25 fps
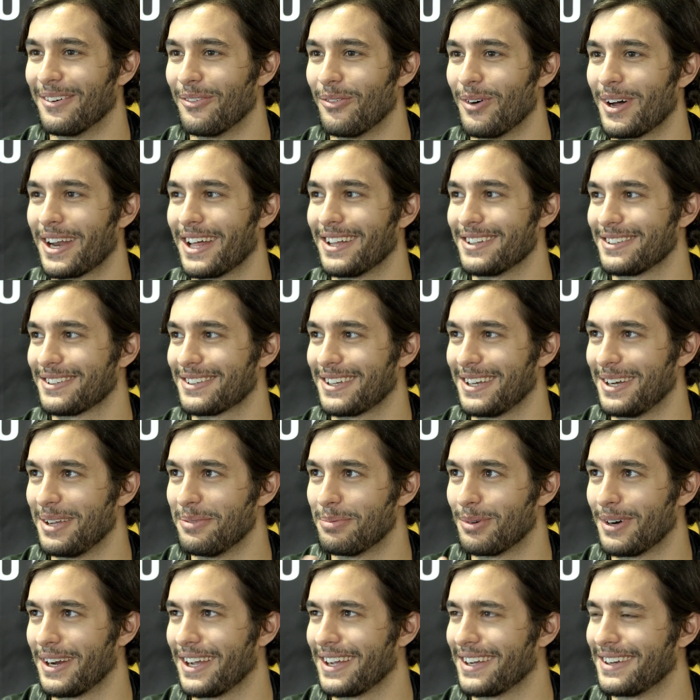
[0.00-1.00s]
What else can he
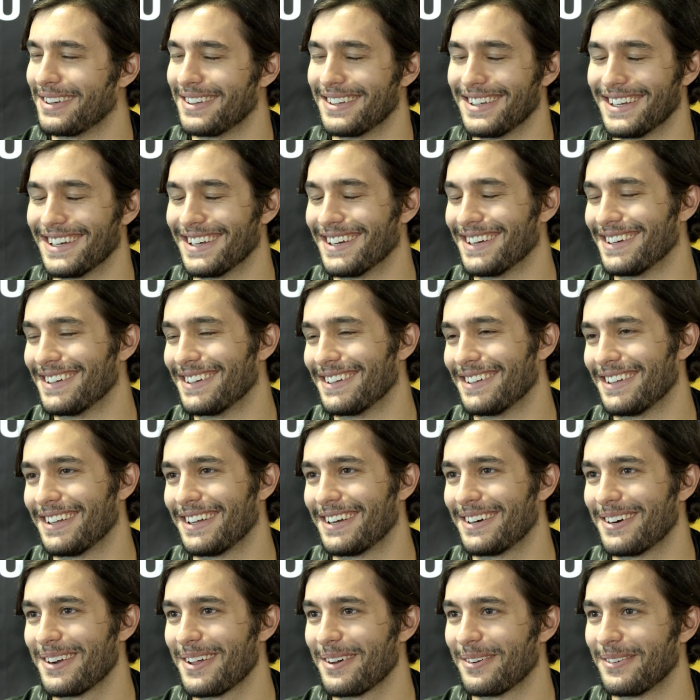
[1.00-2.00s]
bring? Yeah,
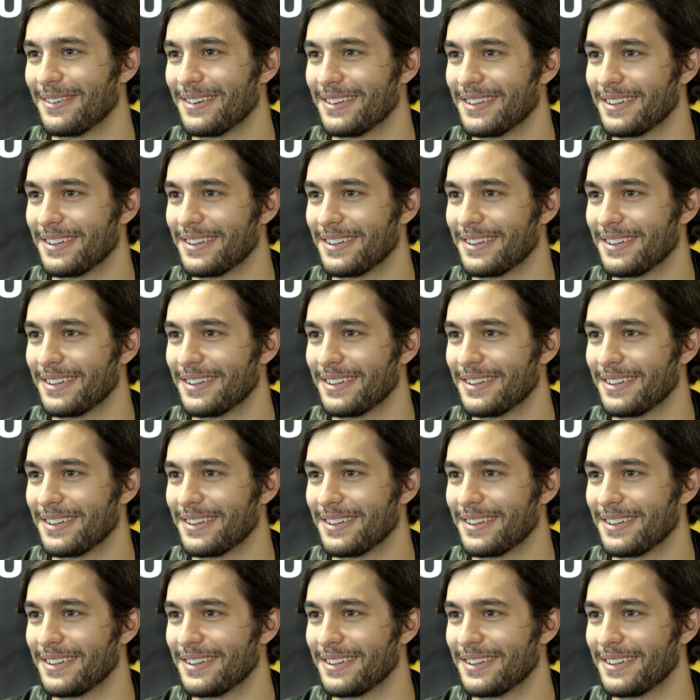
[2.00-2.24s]
I don't know.